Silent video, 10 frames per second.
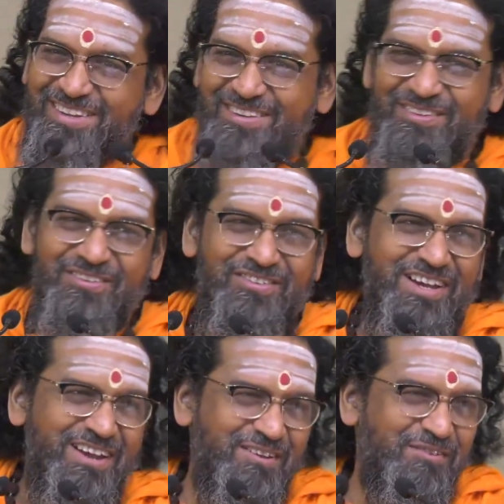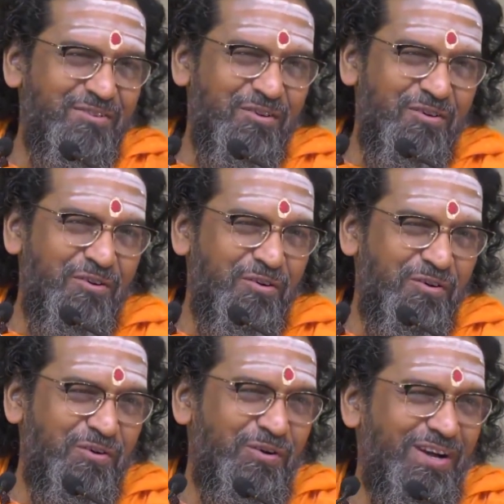you try to
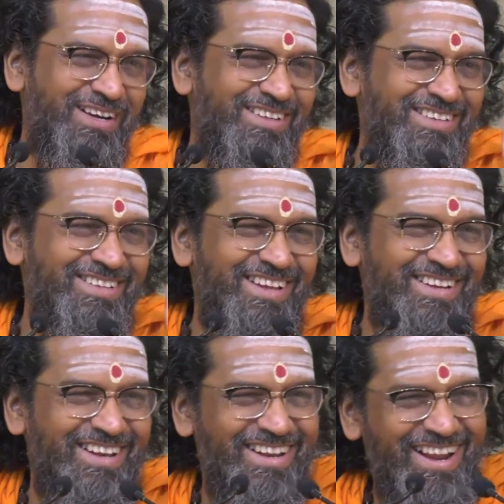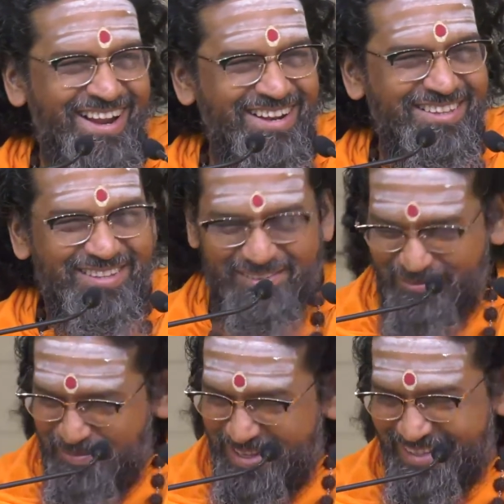hold the hand
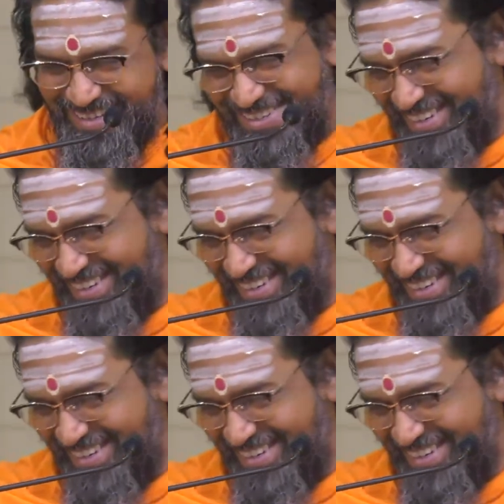by this.